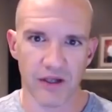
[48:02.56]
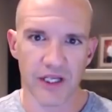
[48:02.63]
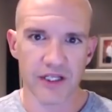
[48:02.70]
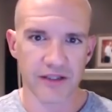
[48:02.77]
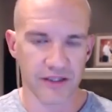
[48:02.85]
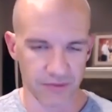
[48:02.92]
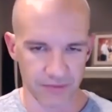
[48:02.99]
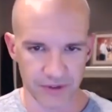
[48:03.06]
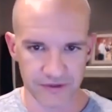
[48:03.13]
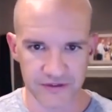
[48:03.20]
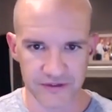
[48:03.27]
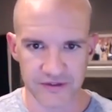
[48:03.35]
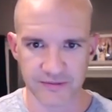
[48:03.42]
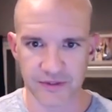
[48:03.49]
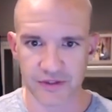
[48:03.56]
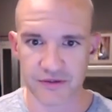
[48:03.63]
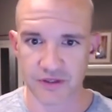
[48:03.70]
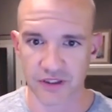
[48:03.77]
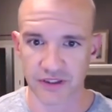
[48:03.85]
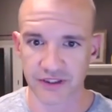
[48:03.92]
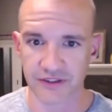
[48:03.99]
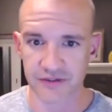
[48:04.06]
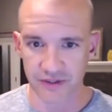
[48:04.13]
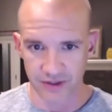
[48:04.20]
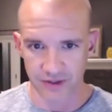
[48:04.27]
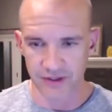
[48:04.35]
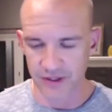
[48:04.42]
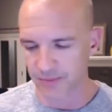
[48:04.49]
Their immune systems are struggling. So the,
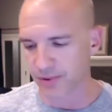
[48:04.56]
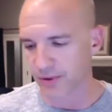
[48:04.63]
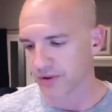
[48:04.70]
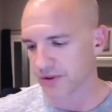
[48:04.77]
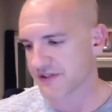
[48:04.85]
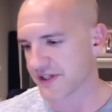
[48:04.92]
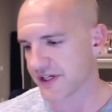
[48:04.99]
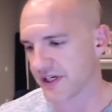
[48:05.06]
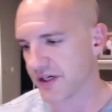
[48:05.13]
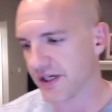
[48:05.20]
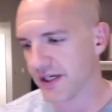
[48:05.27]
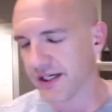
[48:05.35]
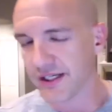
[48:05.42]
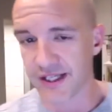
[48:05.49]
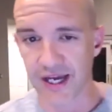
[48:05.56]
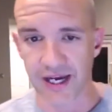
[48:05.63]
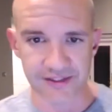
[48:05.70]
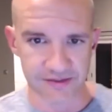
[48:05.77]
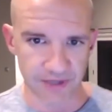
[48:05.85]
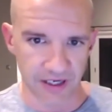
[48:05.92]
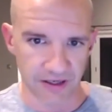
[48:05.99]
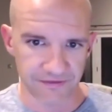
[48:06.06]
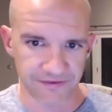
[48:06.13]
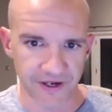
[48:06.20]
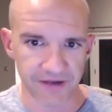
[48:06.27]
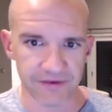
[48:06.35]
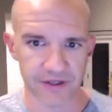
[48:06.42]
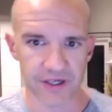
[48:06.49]
the pull is there. Yeah, it's about
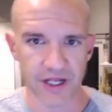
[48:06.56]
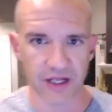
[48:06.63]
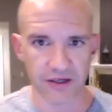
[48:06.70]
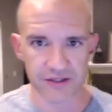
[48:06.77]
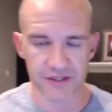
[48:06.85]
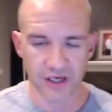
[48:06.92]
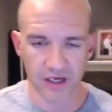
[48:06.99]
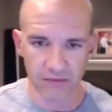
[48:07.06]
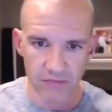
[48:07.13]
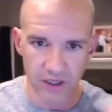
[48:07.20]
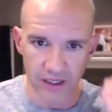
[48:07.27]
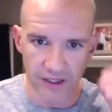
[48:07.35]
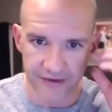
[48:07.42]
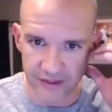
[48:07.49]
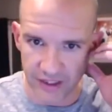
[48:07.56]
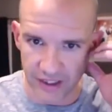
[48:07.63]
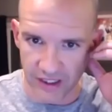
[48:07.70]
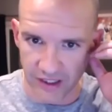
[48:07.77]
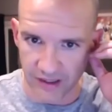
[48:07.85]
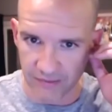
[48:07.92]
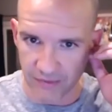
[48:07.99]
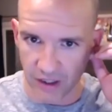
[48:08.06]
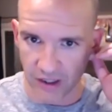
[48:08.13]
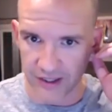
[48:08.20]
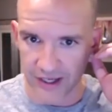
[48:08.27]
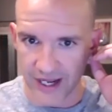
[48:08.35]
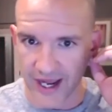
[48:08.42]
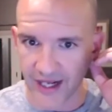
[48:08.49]
$500 a month um, on
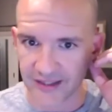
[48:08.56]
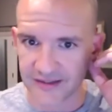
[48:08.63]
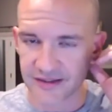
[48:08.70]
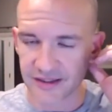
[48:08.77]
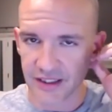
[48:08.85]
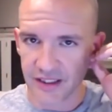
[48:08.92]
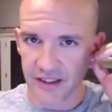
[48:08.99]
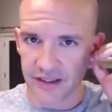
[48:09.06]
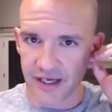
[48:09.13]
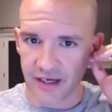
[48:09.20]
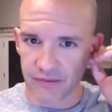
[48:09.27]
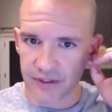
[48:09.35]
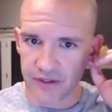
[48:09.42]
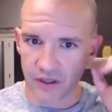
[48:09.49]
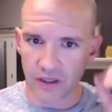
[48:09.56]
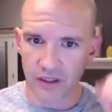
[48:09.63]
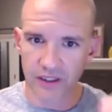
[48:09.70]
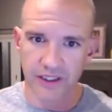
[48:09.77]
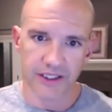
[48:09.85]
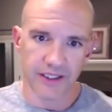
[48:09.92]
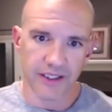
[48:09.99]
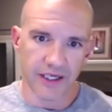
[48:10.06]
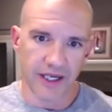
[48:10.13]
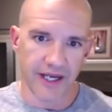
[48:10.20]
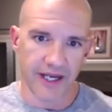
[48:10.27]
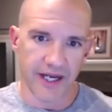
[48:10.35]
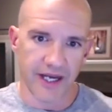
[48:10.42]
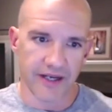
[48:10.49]
ads that we call it
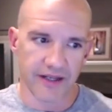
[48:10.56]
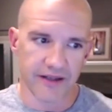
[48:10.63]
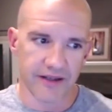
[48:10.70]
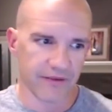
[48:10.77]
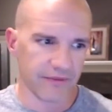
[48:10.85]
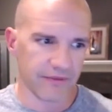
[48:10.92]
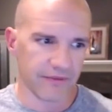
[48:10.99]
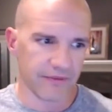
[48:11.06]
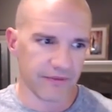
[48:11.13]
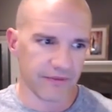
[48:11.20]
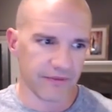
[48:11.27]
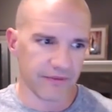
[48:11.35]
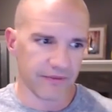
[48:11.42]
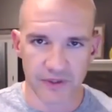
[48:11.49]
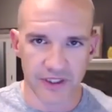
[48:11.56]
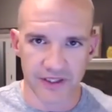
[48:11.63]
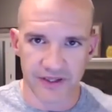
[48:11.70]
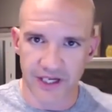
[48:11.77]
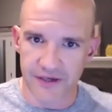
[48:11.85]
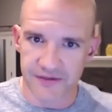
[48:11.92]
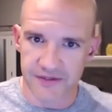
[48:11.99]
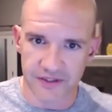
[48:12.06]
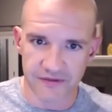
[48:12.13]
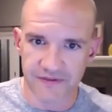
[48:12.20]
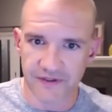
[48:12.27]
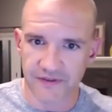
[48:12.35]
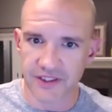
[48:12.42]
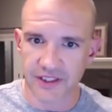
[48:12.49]
and then we spend between a thousand to
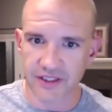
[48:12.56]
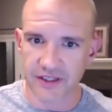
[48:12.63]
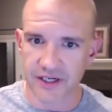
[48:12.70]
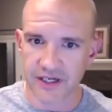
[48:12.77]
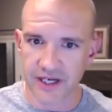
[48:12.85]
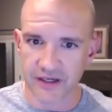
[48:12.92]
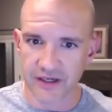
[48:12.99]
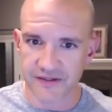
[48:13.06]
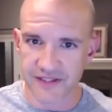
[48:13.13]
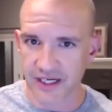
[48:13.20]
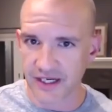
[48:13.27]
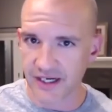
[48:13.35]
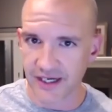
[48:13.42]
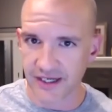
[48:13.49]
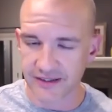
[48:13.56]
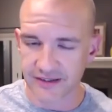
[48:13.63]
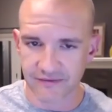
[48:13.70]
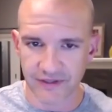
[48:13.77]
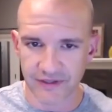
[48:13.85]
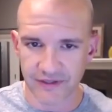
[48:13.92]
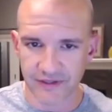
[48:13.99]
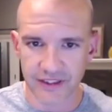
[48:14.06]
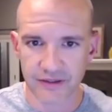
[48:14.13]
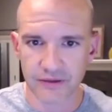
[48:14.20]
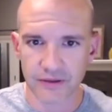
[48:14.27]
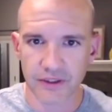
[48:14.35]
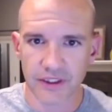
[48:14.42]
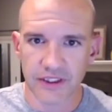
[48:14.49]
fifteen hundred dollars that night at the venue.
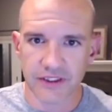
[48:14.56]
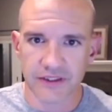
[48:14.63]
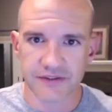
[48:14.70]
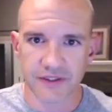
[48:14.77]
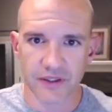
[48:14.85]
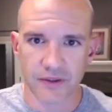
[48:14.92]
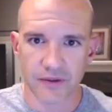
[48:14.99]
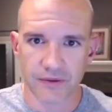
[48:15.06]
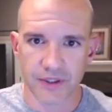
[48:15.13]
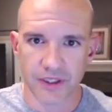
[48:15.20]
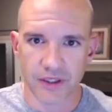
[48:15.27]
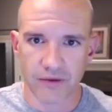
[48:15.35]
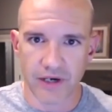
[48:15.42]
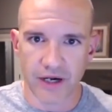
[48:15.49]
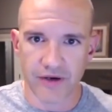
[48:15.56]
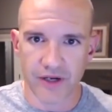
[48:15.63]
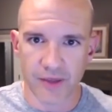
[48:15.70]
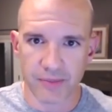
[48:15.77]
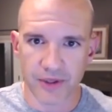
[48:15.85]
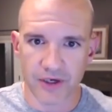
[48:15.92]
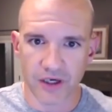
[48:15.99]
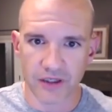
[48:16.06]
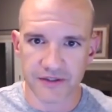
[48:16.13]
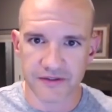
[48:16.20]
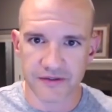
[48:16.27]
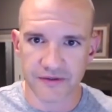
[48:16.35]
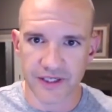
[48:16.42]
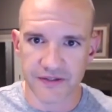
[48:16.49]
So you know, round up and call it two
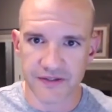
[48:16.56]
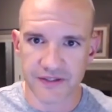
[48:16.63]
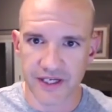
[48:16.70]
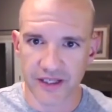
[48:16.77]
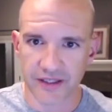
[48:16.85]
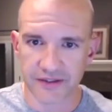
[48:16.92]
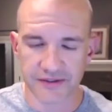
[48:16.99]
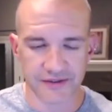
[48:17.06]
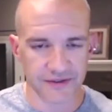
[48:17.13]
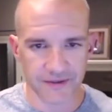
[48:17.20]
thousand dollars.